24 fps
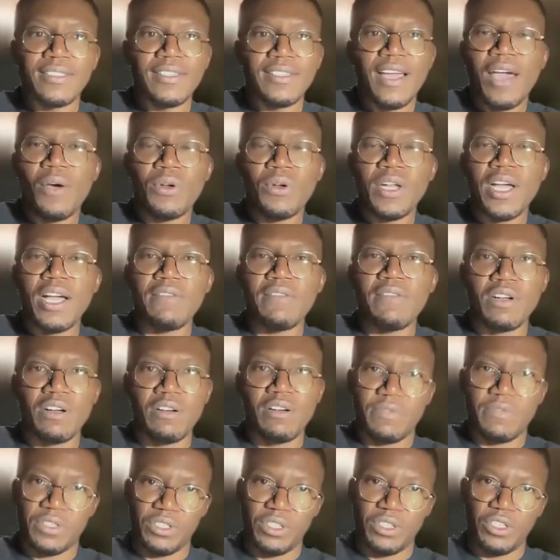I want to have a
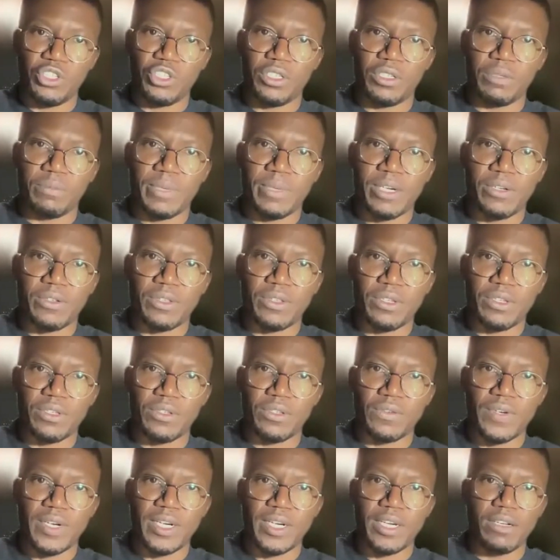conversation about this,
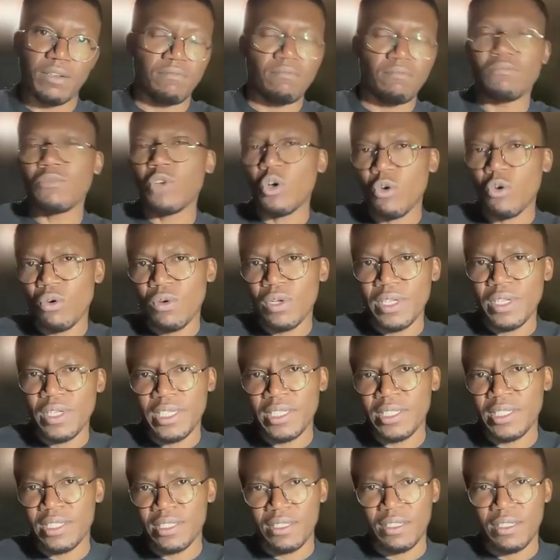right? Or go on
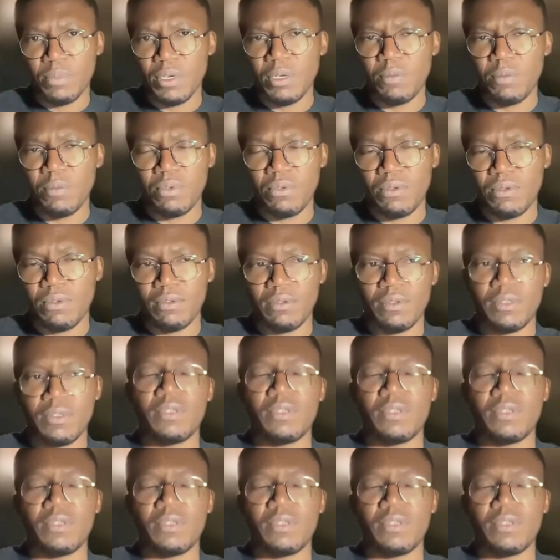LinkedIn. There are people.